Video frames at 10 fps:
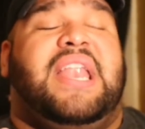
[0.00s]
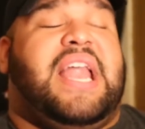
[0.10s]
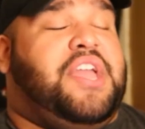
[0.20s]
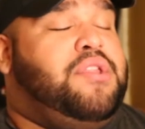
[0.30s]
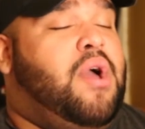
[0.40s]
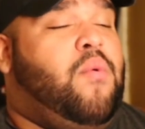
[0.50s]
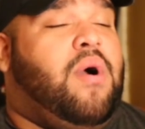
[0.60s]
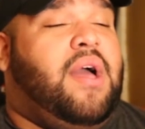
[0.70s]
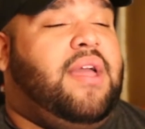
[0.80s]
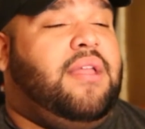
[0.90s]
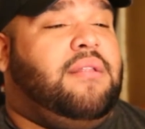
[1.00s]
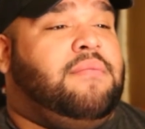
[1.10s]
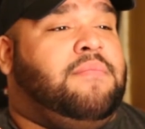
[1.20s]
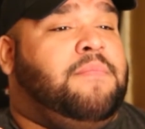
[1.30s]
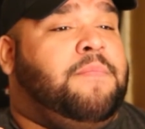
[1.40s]
Now, you know what?
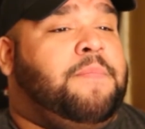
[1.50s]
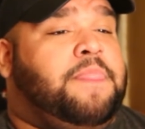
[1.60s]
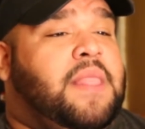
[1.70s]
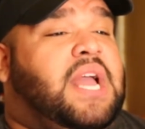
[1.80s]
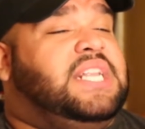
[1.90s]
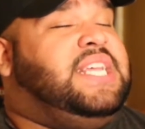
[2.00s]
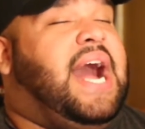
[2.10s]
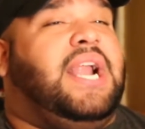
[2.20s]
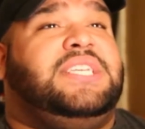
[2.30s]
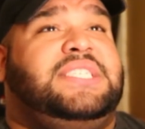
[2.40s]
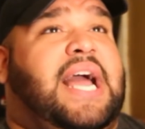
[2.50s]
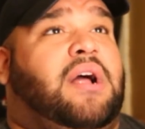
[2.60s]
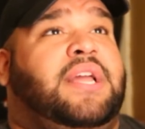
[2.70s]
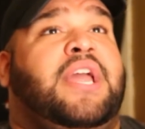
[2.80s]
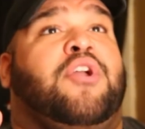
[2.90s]
Dinah
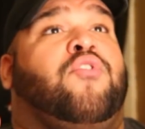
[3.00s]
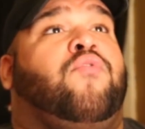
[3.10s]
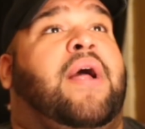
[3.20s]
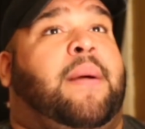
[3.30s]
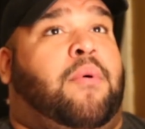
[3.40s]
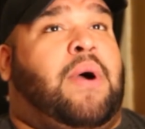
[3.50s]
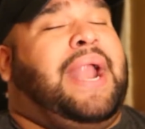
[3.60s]
sounded incredible.